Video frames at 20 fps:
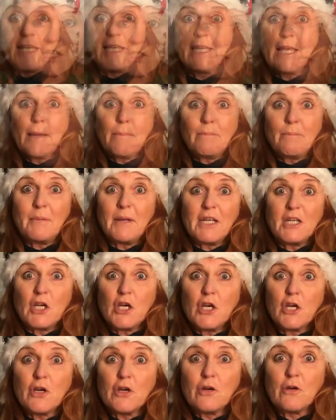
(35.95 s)

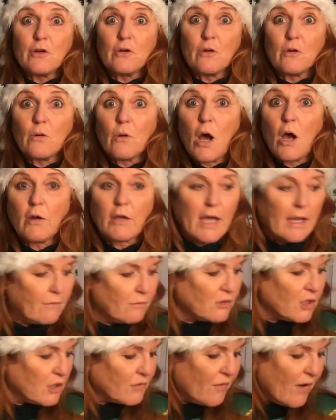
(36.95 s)
Yippee-doo!
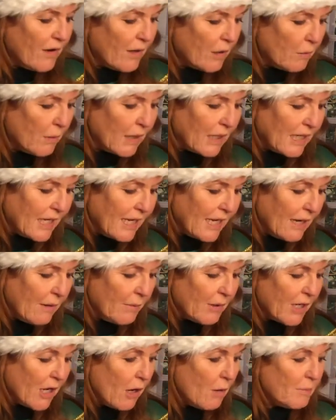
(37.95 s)
Okay, just very quickly, here
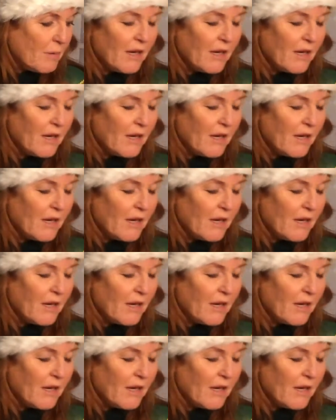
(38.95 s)
we go.